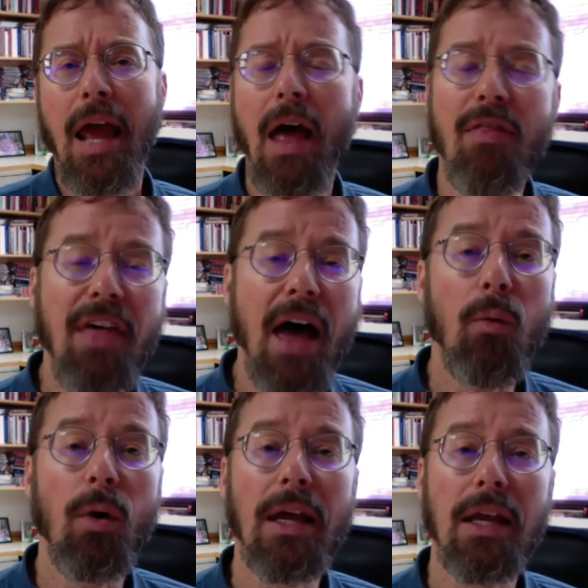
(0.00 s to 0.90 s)
And
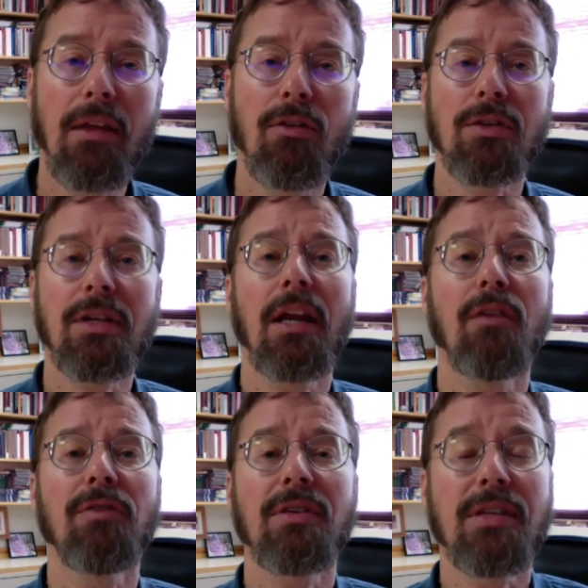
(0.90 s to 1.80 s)
that way, there's kind
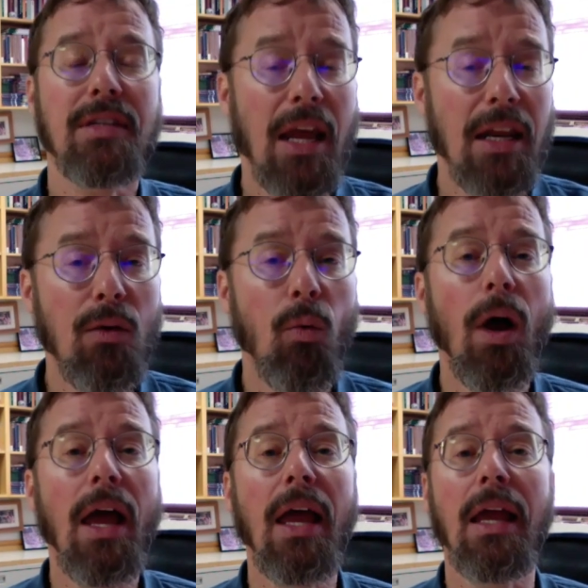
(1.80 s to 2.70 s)
of a steady
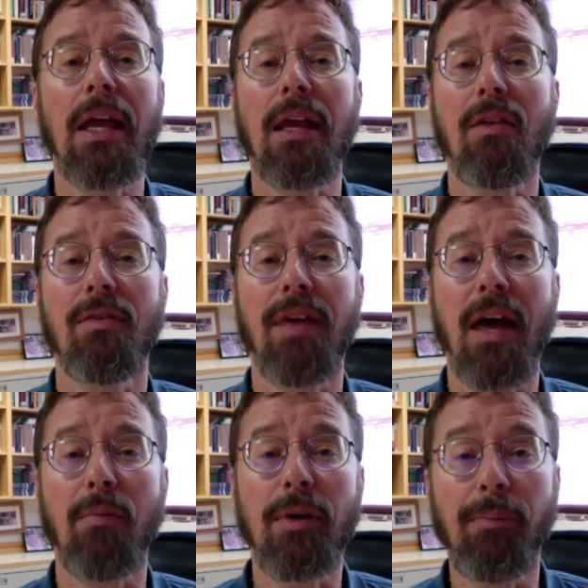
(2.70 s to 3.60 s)
way
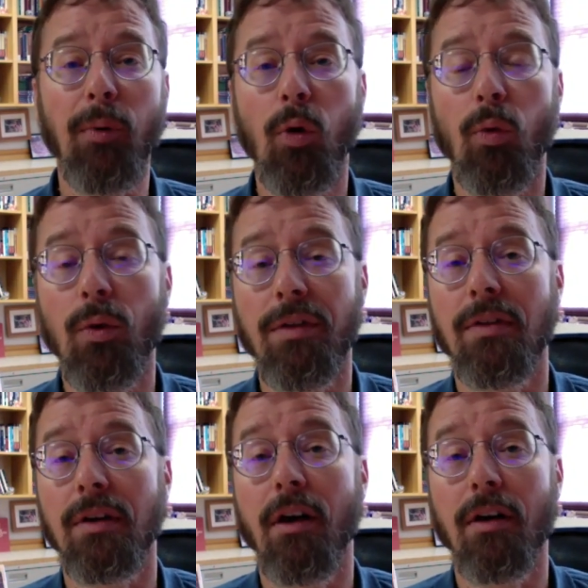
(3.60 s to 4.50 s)
that people
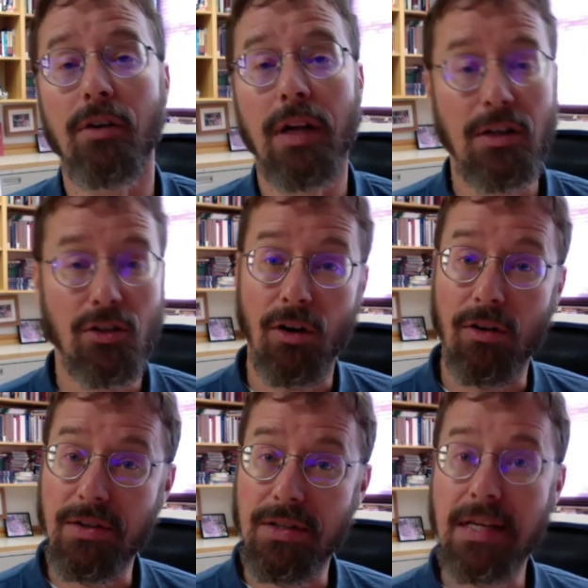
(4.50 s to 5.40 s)
within the congregation are
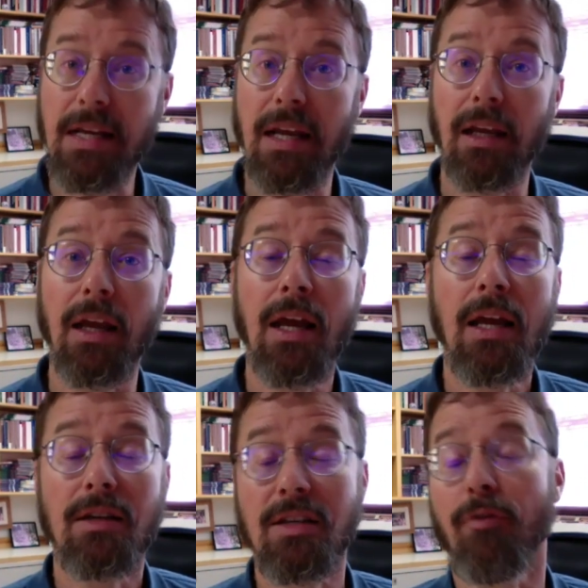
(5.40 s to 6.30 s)
seeing
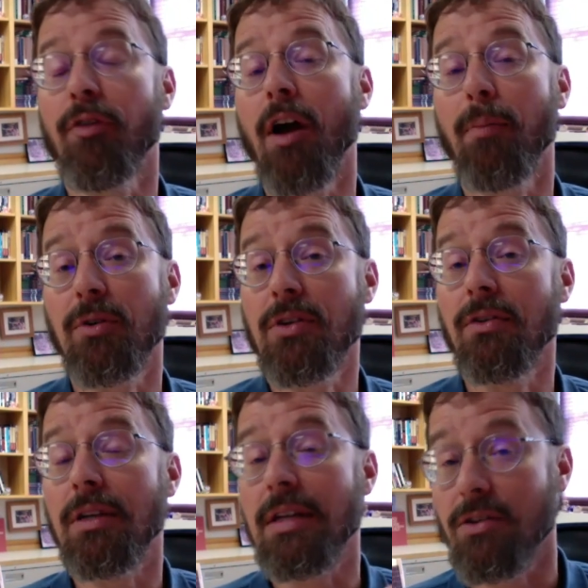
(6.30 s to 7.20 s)
different
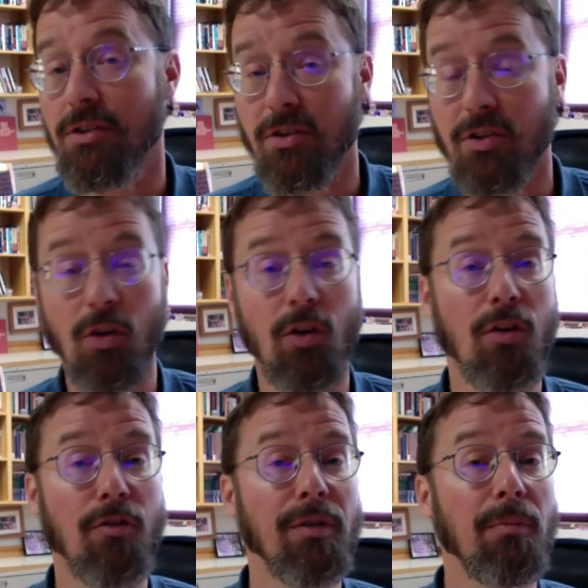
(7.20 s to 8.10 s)
opportunities to
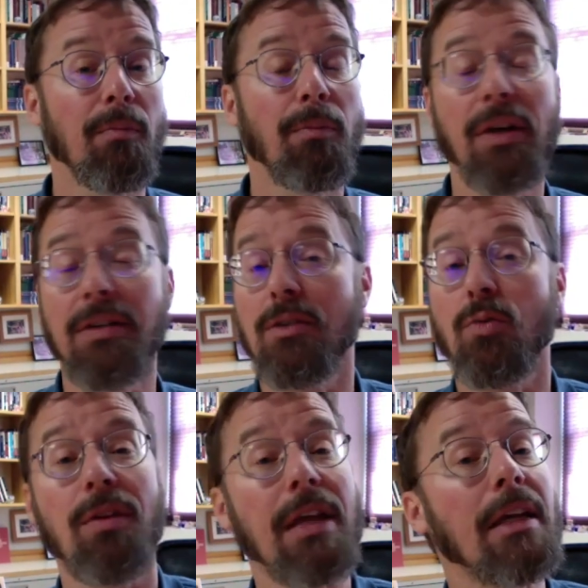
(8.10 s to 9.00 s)
serve and places
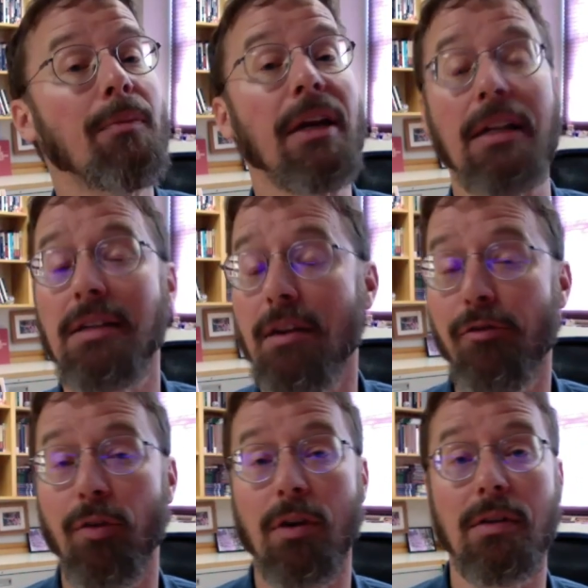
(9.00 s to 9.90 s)
where they can make a
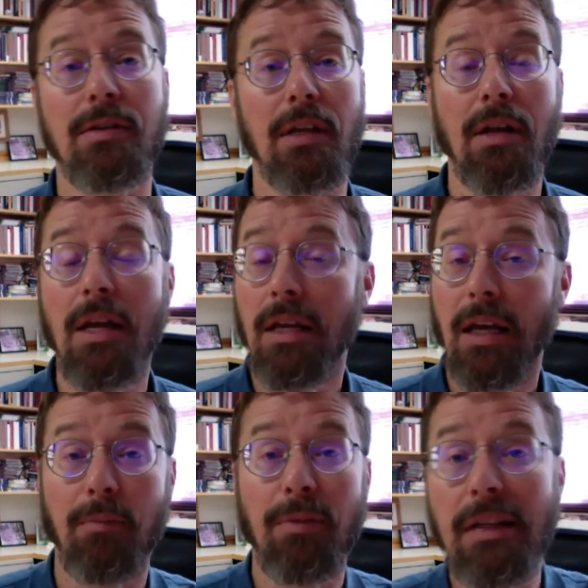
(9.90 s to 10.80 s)
difference and
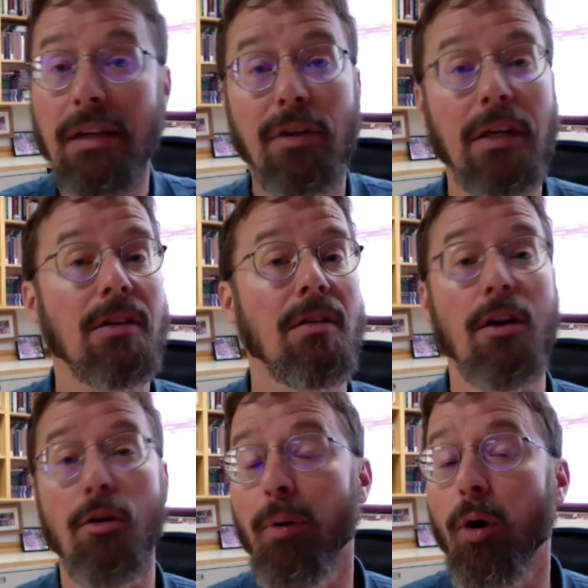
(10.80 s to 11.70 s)
kind of be living into
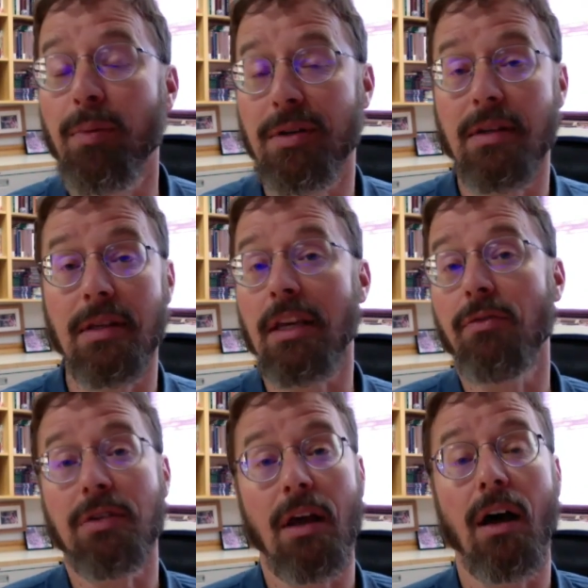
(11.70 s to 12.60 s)
their purpose and the
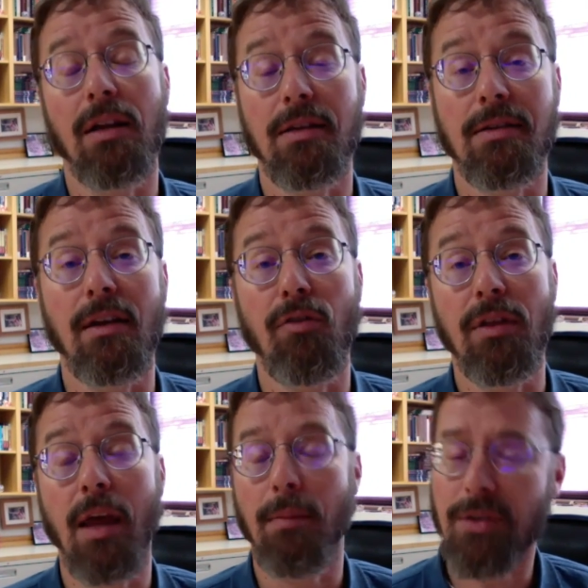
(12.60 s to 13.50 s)
gifts God has
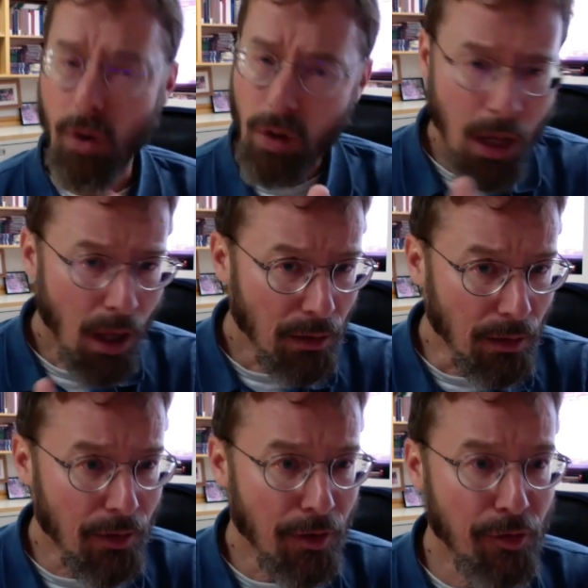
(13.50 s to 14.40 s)
given them. So
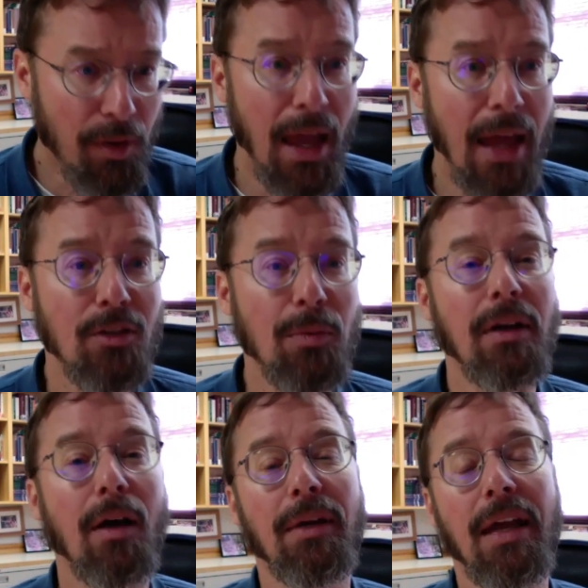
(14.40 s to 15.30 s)
look for that to be
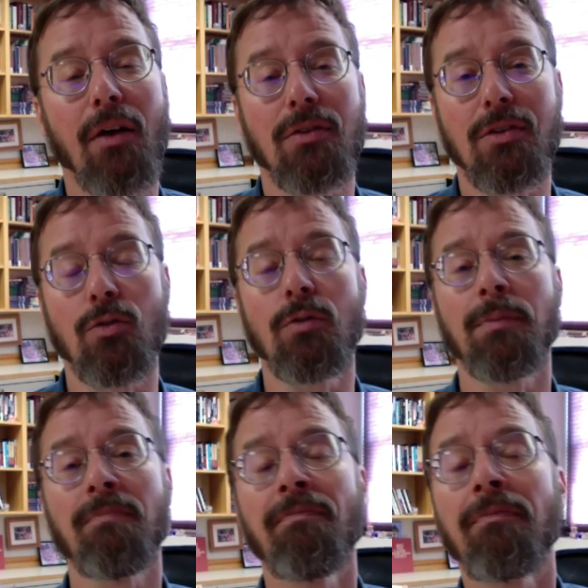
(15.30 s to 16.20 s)
coming out soon.